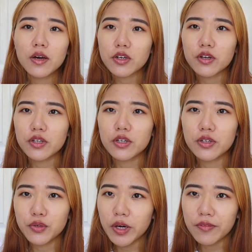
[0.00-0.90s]
coconut
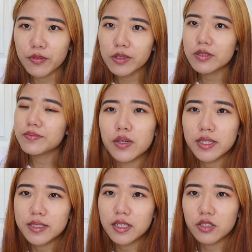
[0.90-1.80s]
oil afterwards. But in
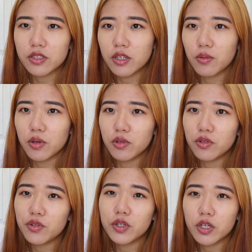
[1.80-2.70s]
this session I won't
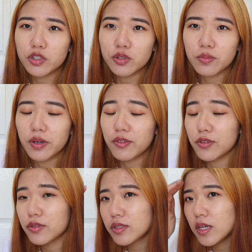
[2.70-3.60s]
touch on my
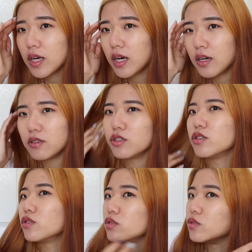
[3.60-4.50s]
roots, I'll
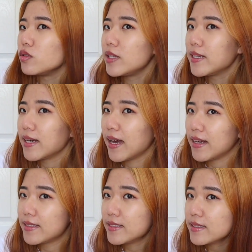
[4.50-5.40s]
just do the
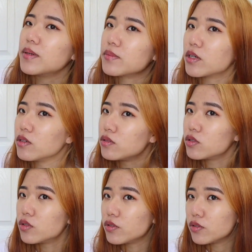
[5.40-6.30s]
ends. I'm going
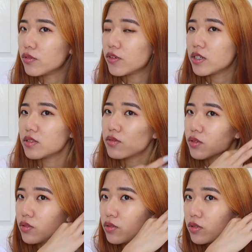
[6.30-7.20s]
to first of
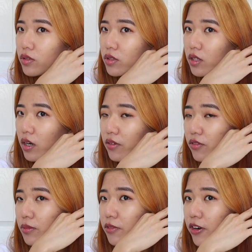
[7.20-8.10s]
all start
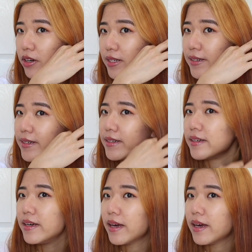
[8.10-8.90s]
from around here